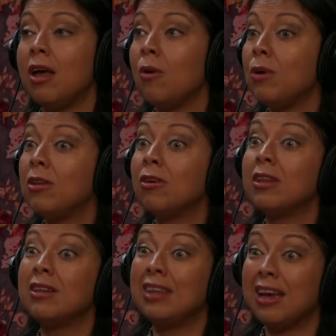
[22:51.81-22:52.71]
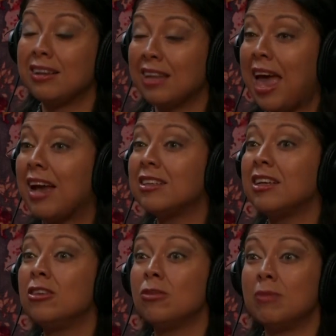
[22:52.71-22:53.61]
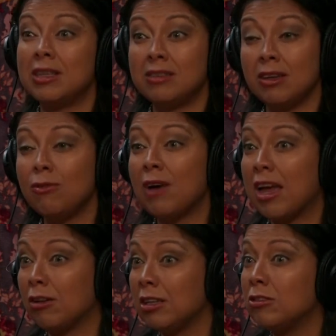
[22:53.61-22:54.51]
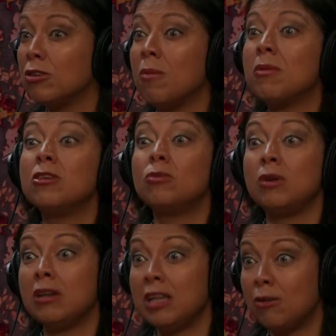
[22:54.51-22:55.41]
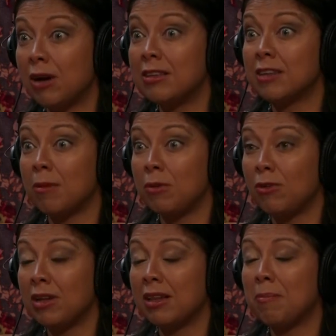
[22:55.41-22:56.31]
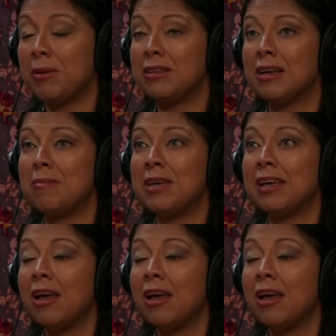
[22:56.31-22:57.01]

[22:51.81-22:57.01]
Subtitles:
We know that neglect and domestic violence numbers really rise up during the pandemic.